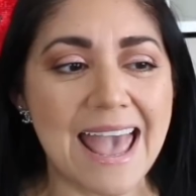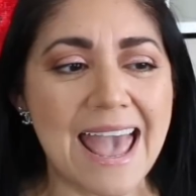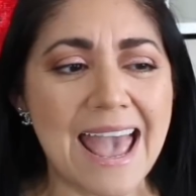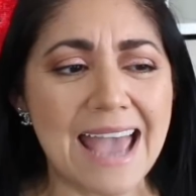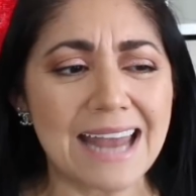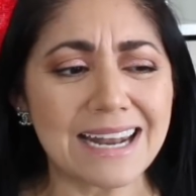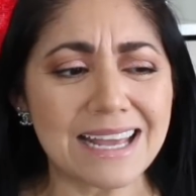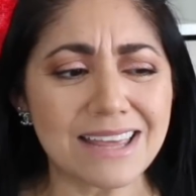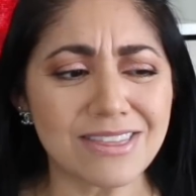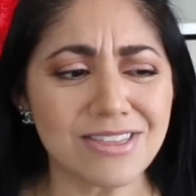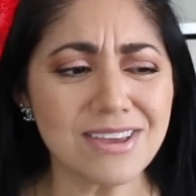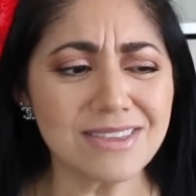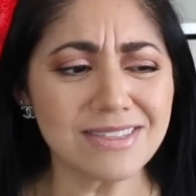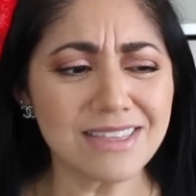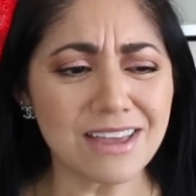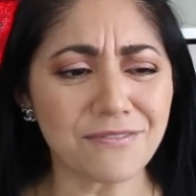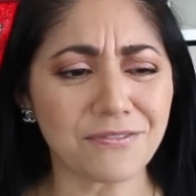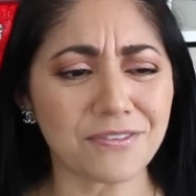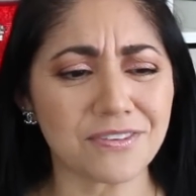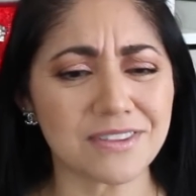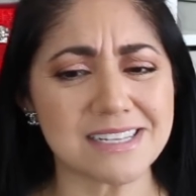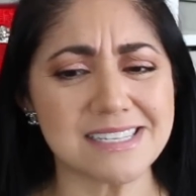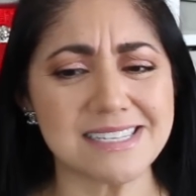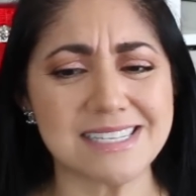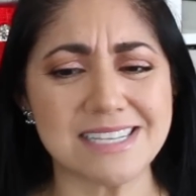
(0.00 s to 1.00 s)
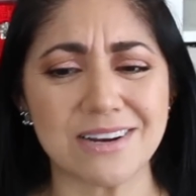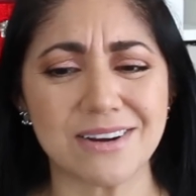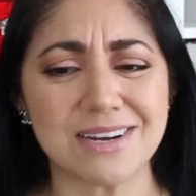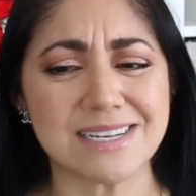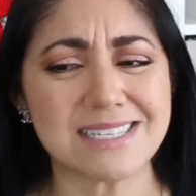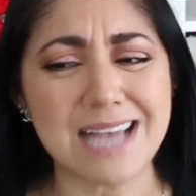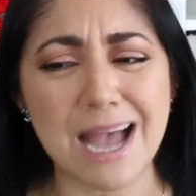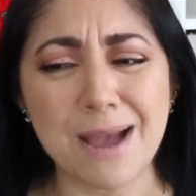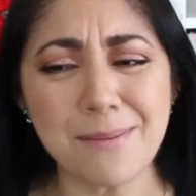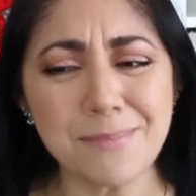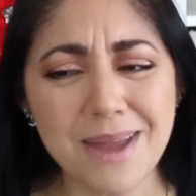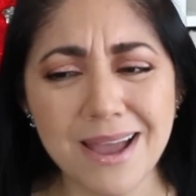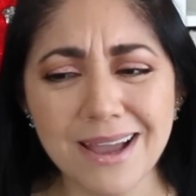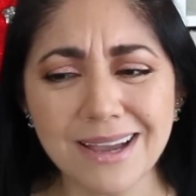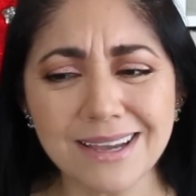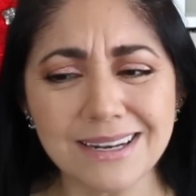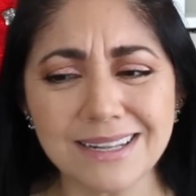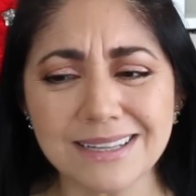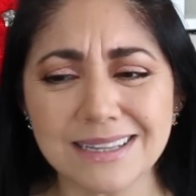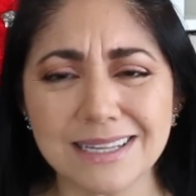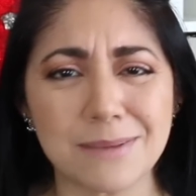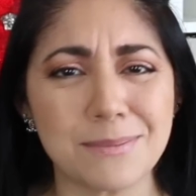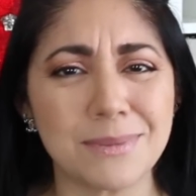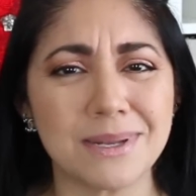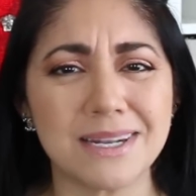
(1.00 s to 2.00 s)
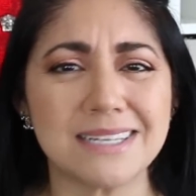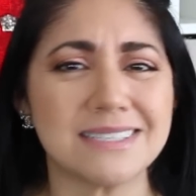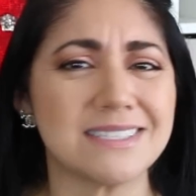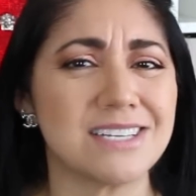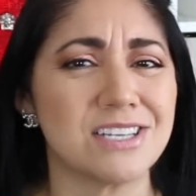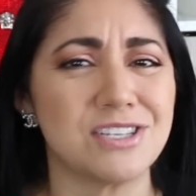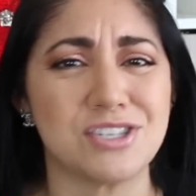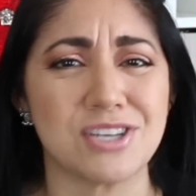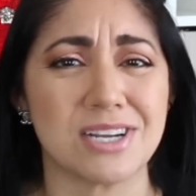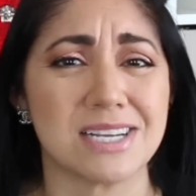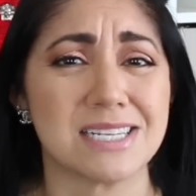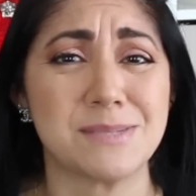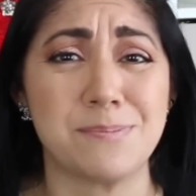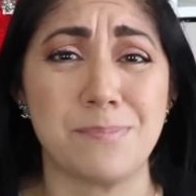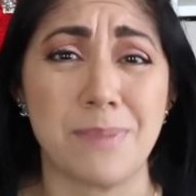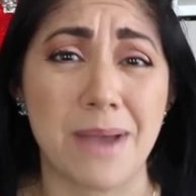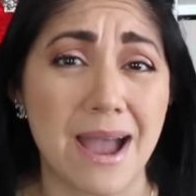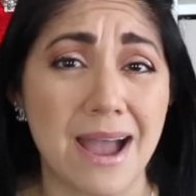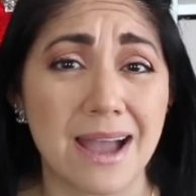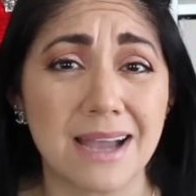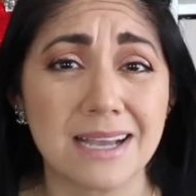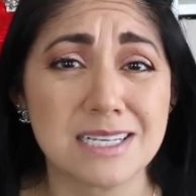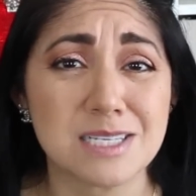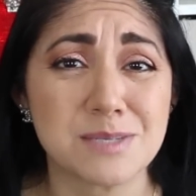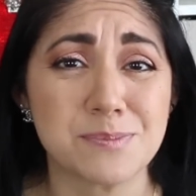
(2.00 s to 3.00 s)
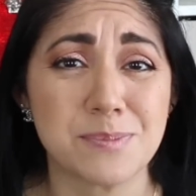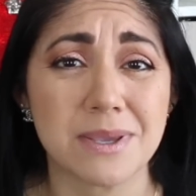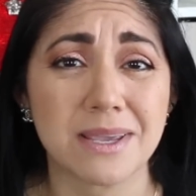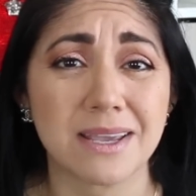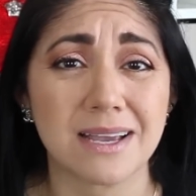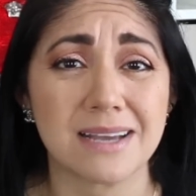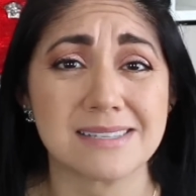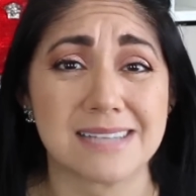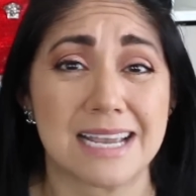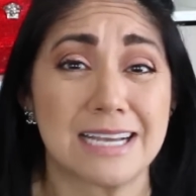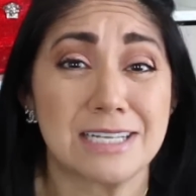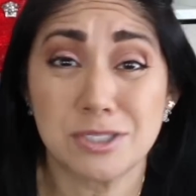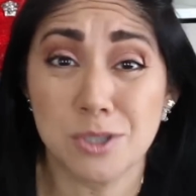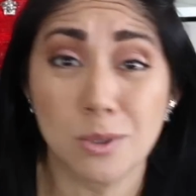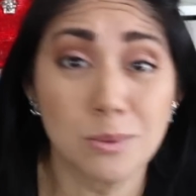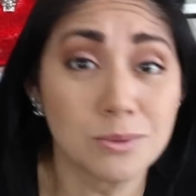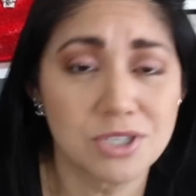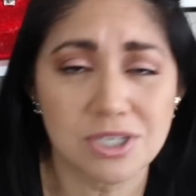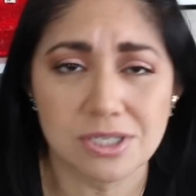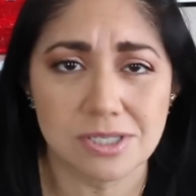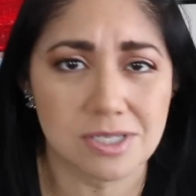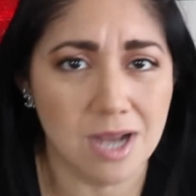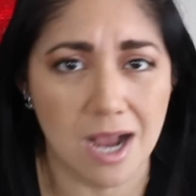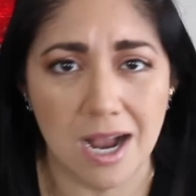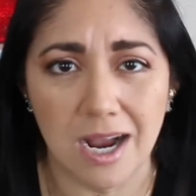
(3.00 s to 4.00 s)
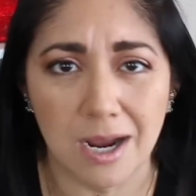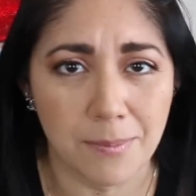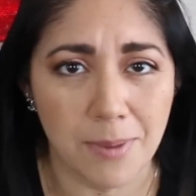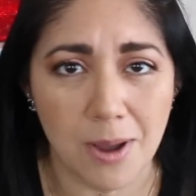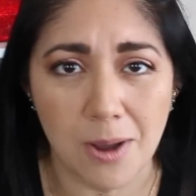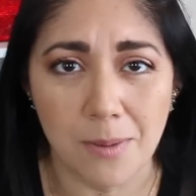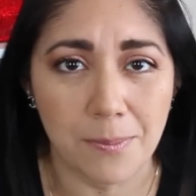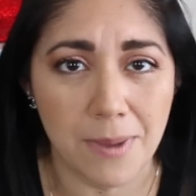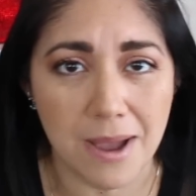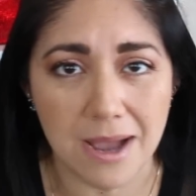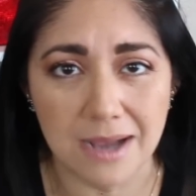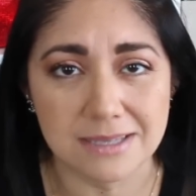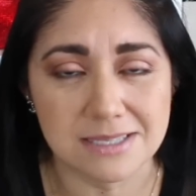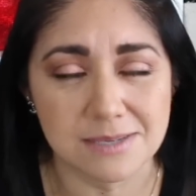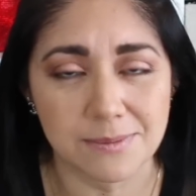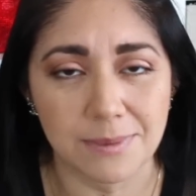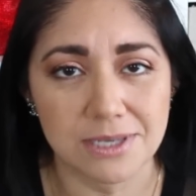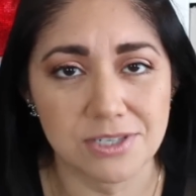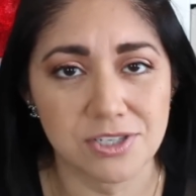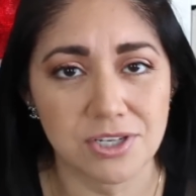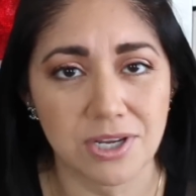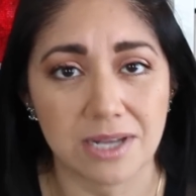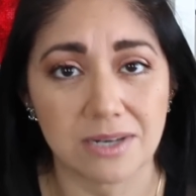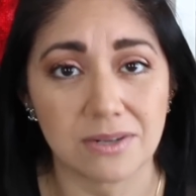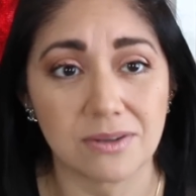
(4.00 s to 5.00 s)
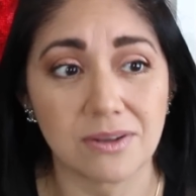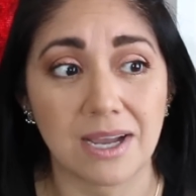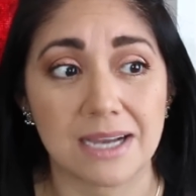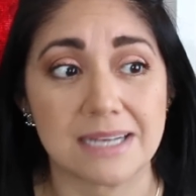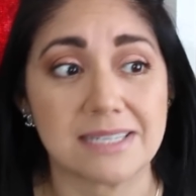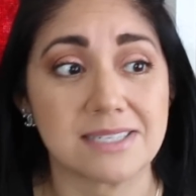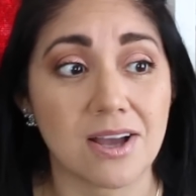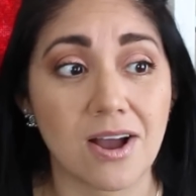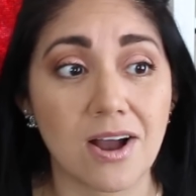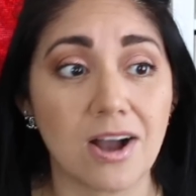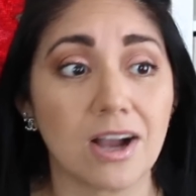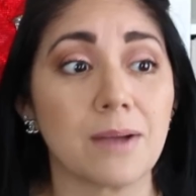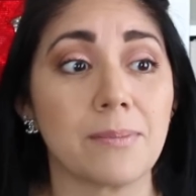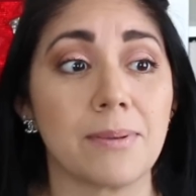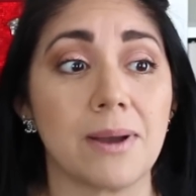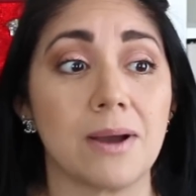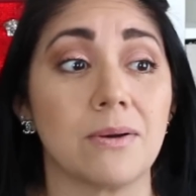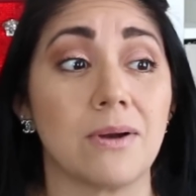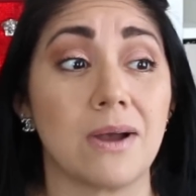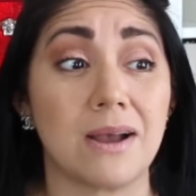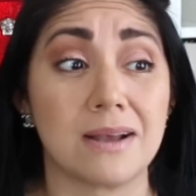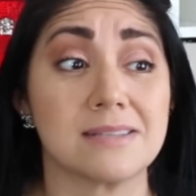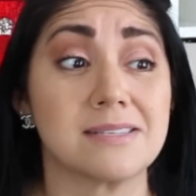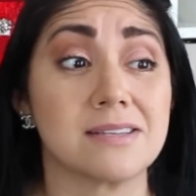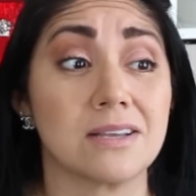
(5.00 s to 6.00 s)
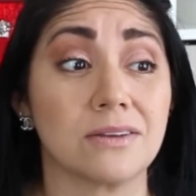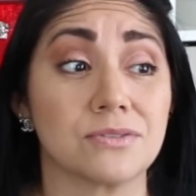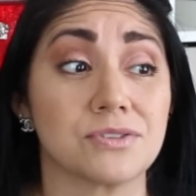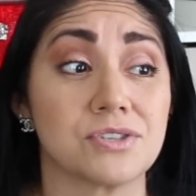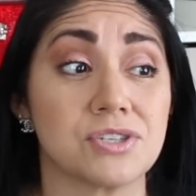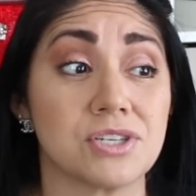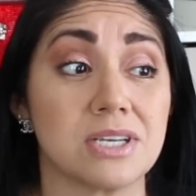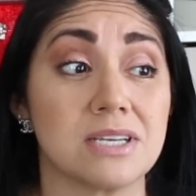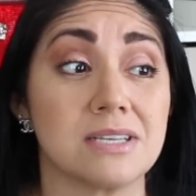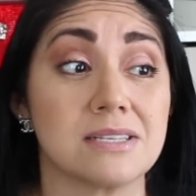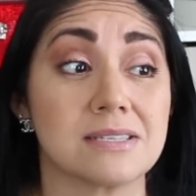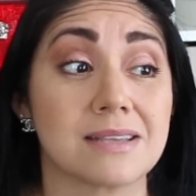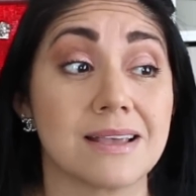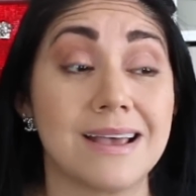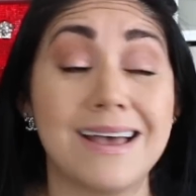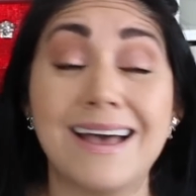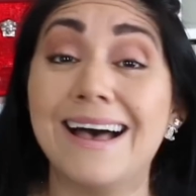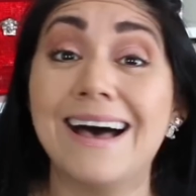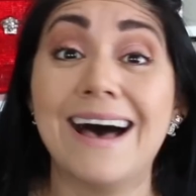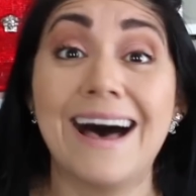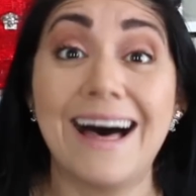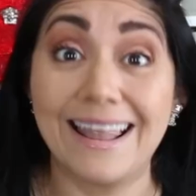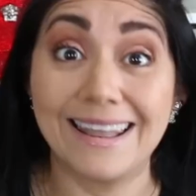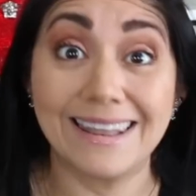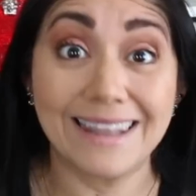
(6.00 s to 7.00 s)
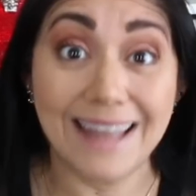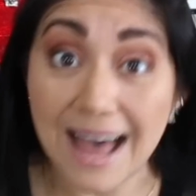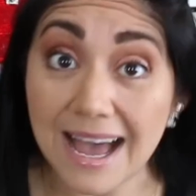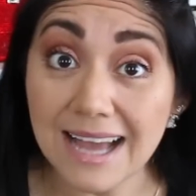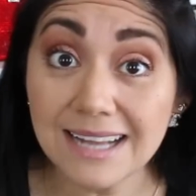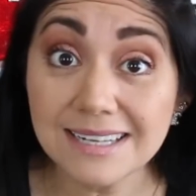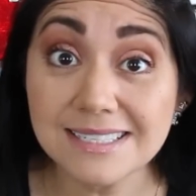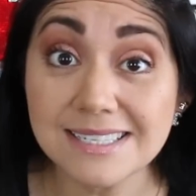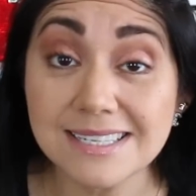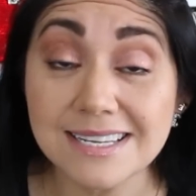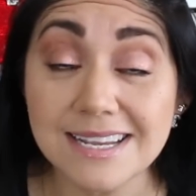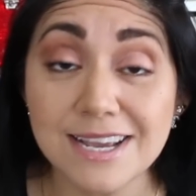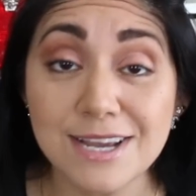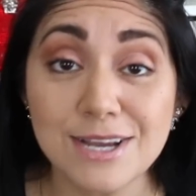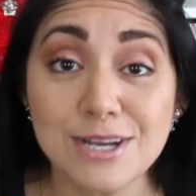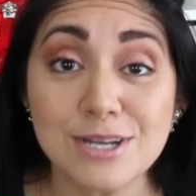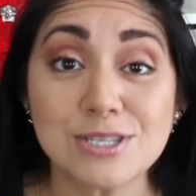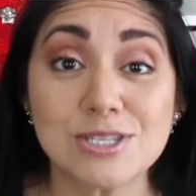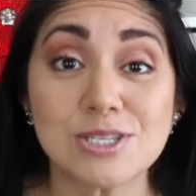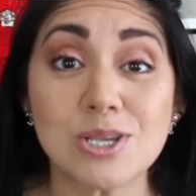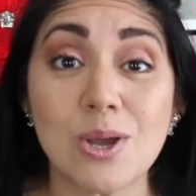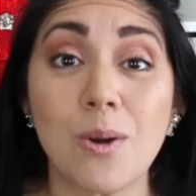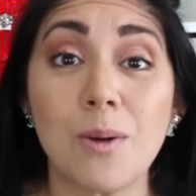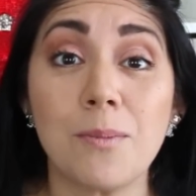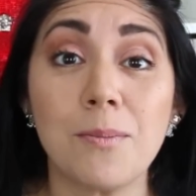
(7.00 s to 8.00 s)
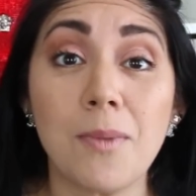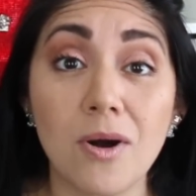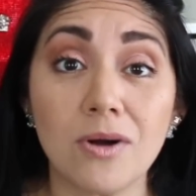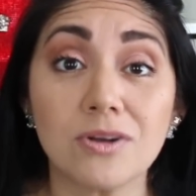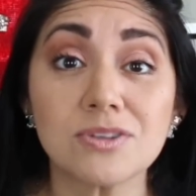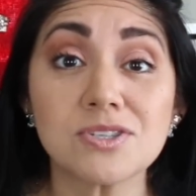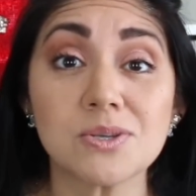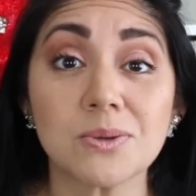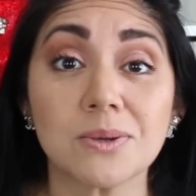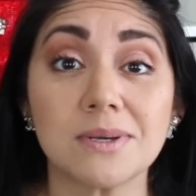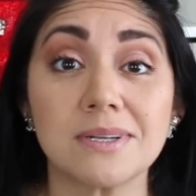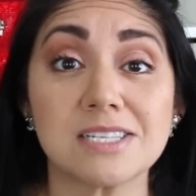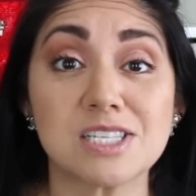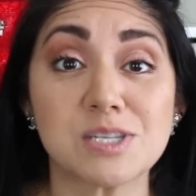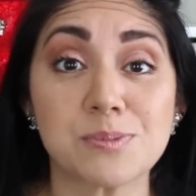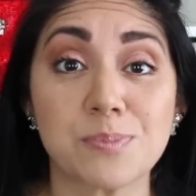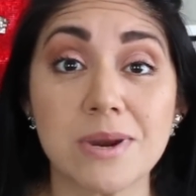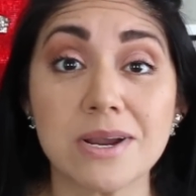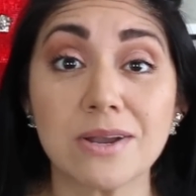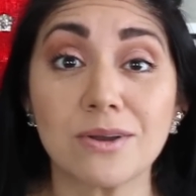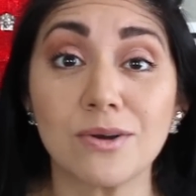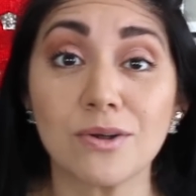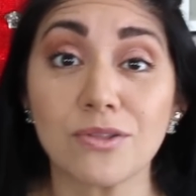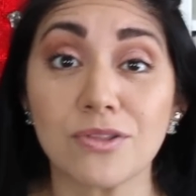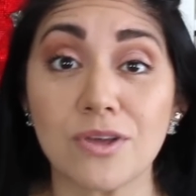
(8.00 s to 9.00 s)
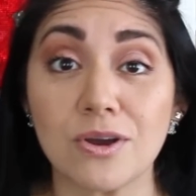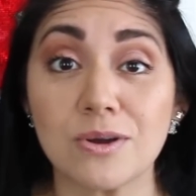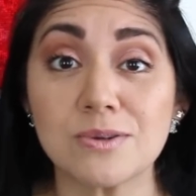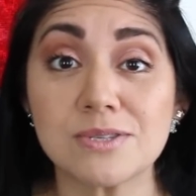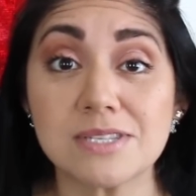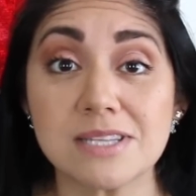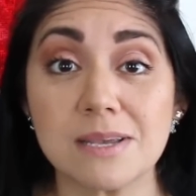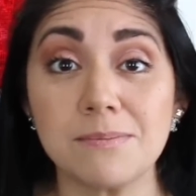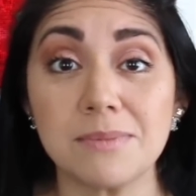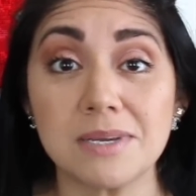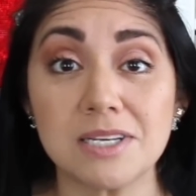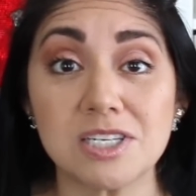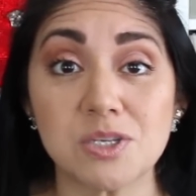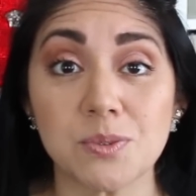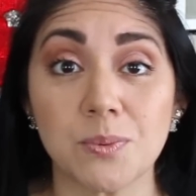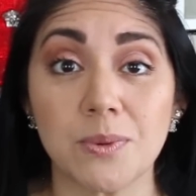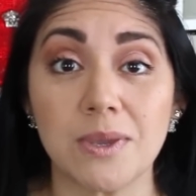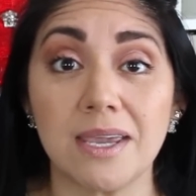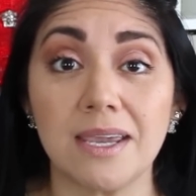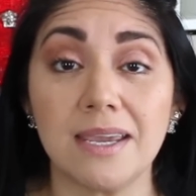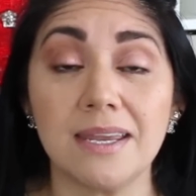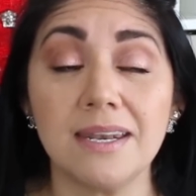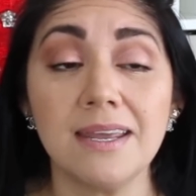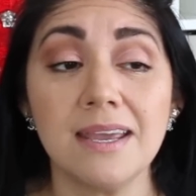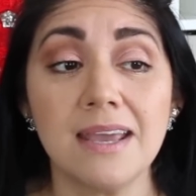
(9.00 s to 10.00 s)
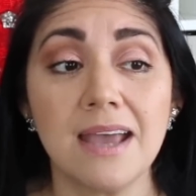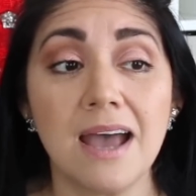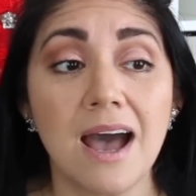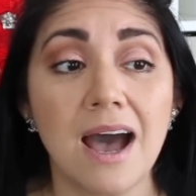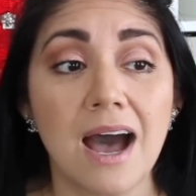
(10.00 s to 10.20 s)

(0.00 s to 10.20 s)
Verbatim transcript: And I think that for this series, I'm not gonna limit it to just bags because I don't just talk about bags on my channel. I talk about SLGs a lot. So I'm also gonna sprinkle those in between.